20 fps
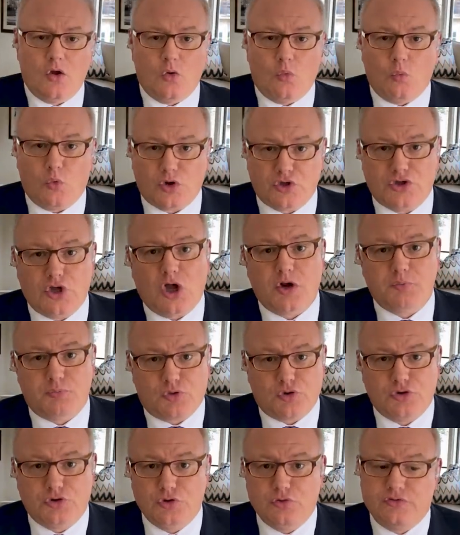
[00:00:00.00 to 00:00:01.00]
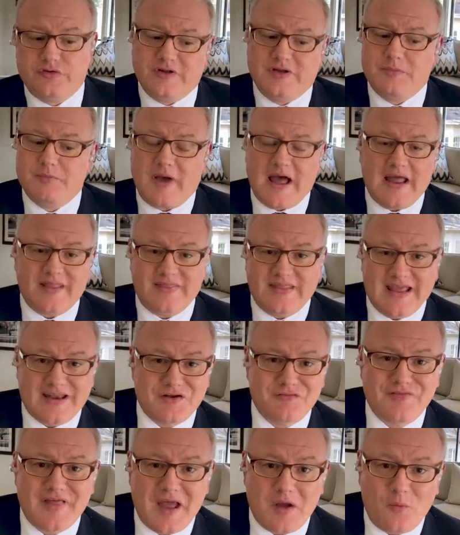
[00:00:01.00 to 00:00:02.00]
were done producing by the end
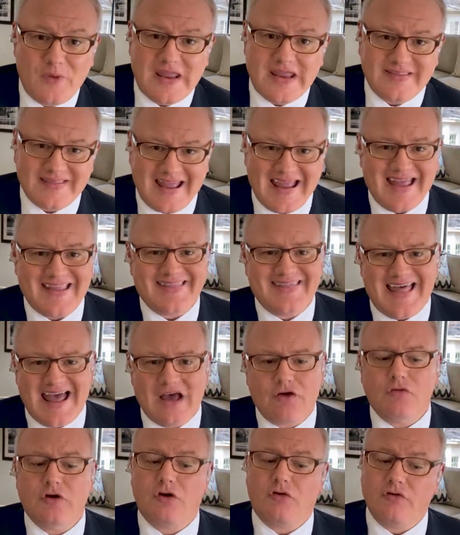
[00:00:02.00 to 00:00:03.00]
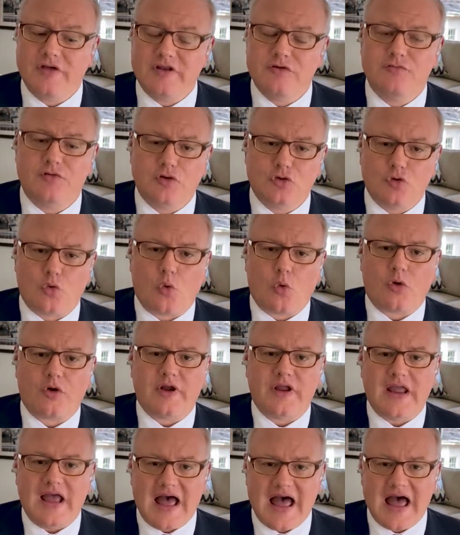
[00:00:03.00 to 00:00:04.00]
of that week. They had that little
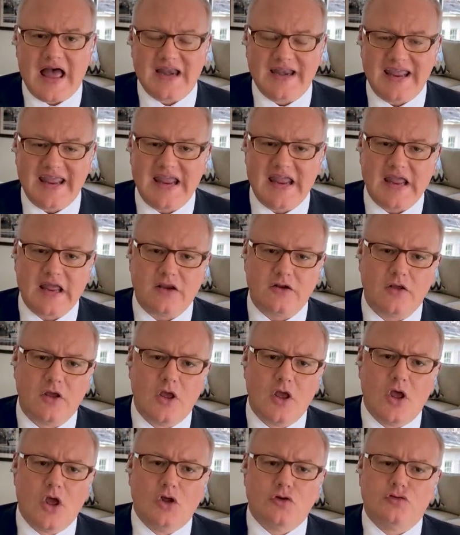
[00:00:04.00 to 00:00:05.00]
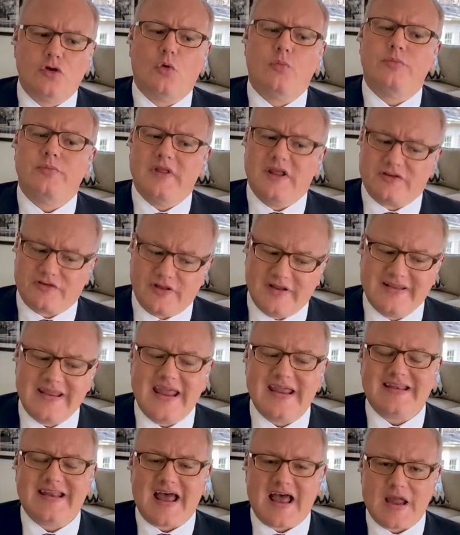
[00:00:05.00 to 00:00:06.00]
inventory on hand. So it's going to
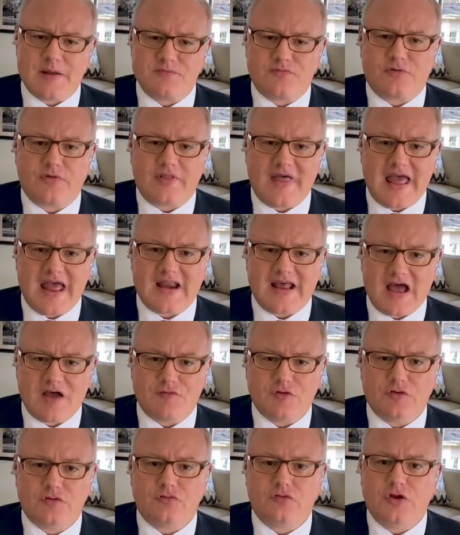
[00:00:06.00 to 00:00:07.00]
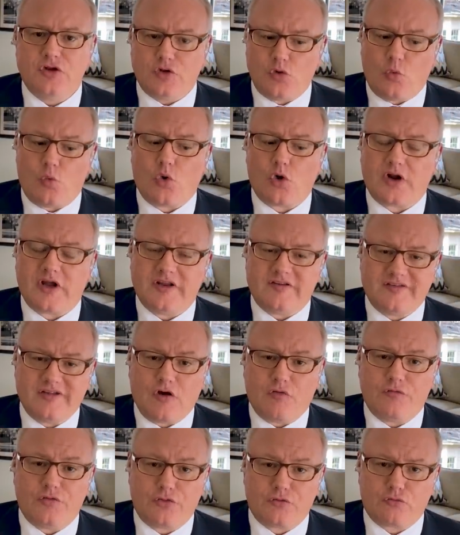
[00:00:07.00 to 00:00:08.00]
take time for that, obviously, to work
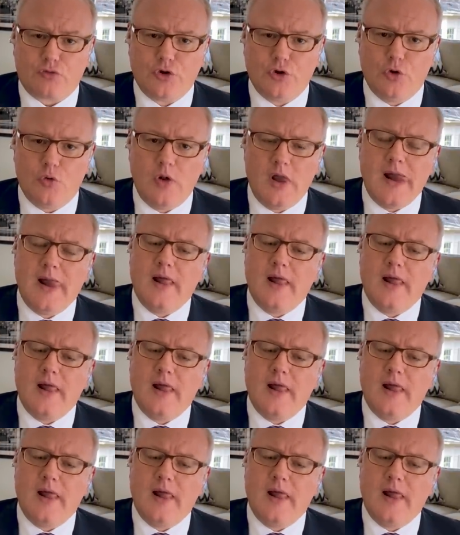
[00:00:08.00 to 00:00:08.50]
itself through.